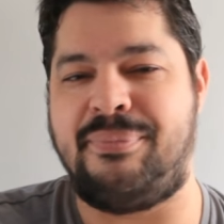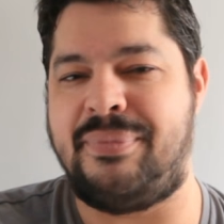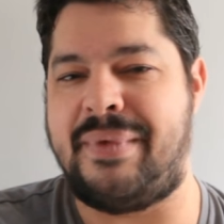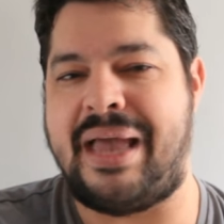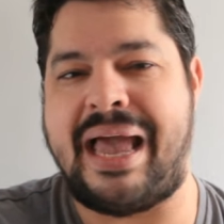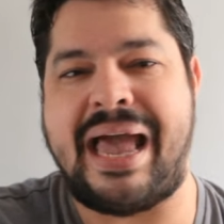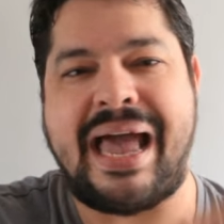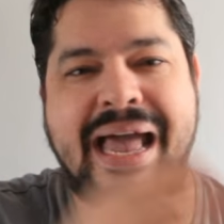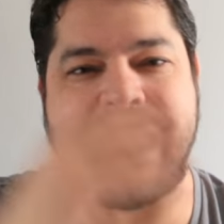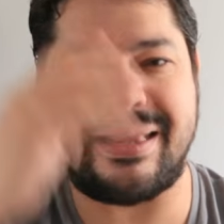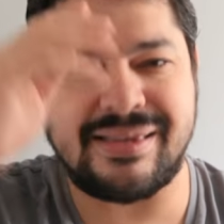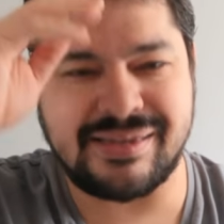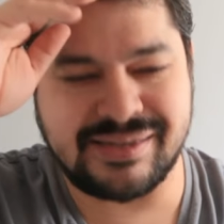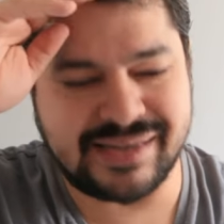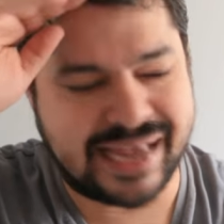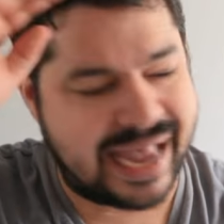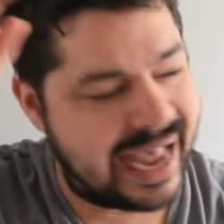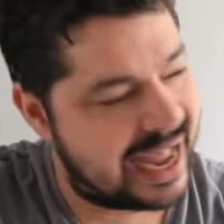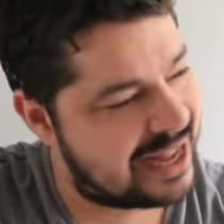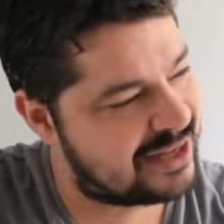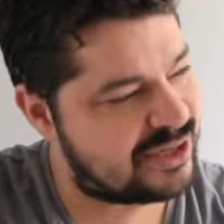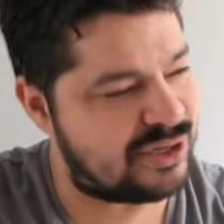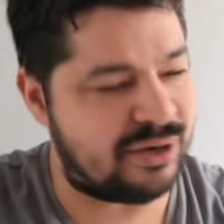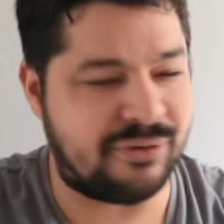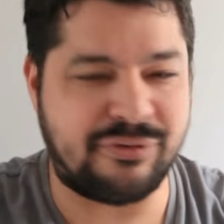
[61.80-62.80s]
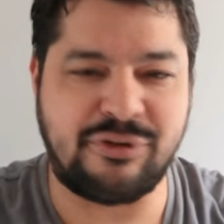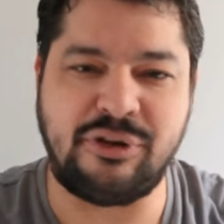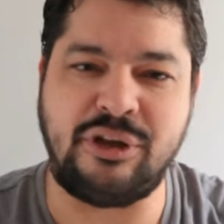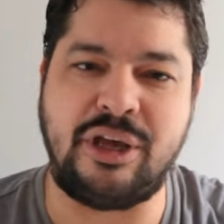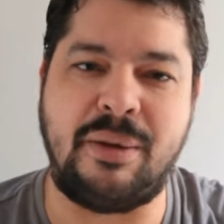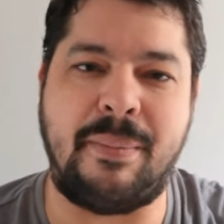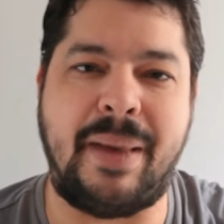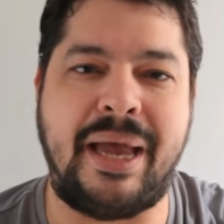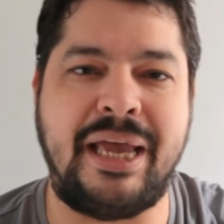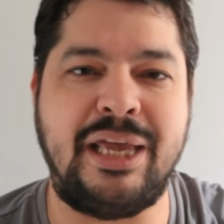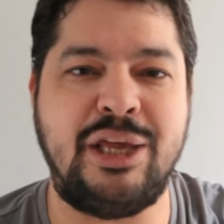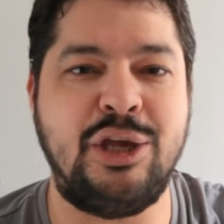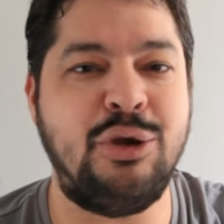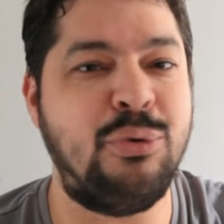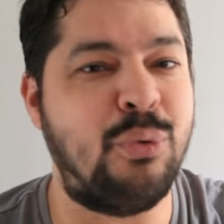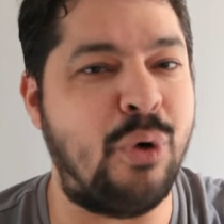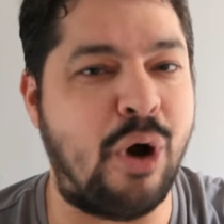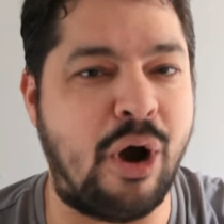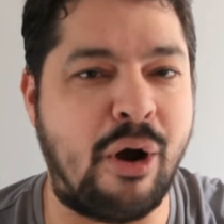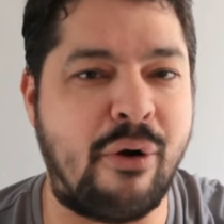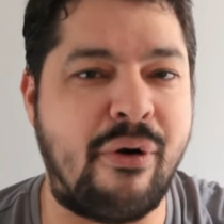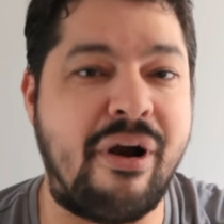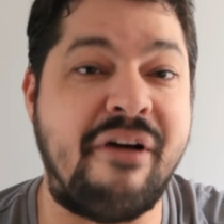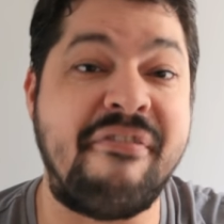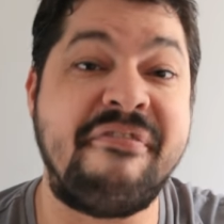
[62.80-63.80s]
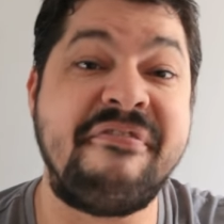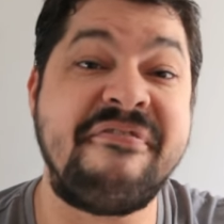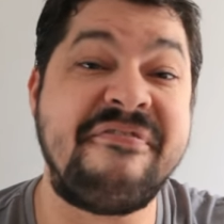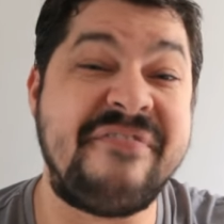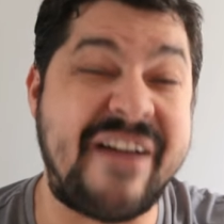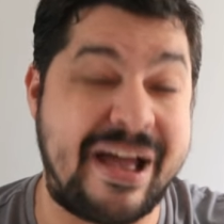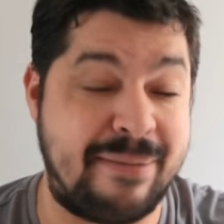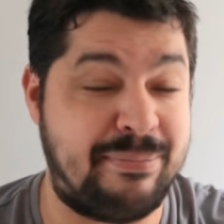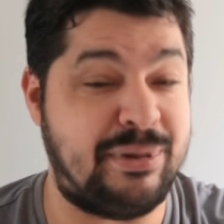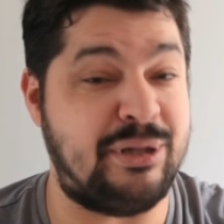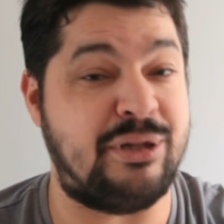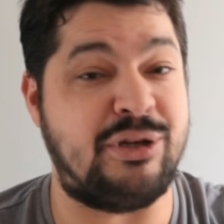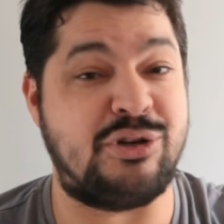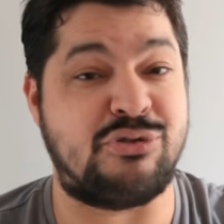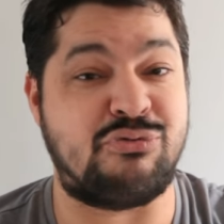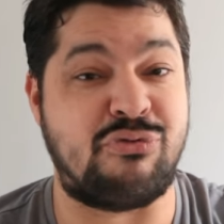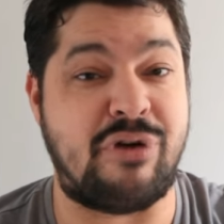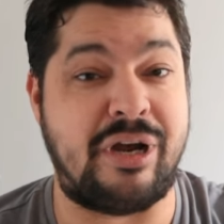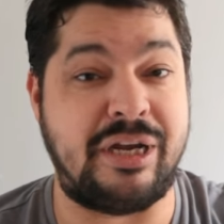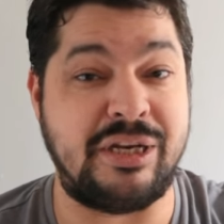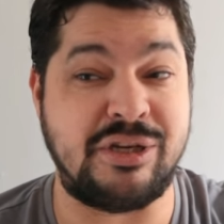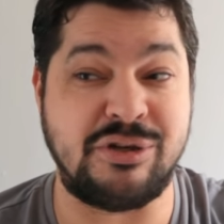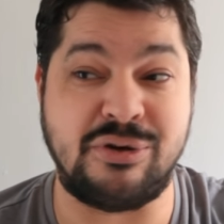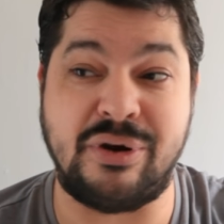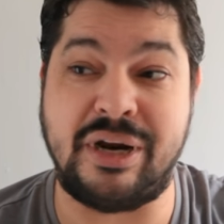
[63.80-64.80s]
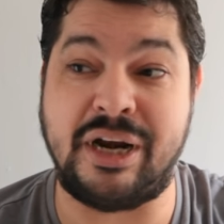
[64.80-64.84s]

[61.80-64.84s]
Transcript: Hats off to you, mate. You are a fabulous writer,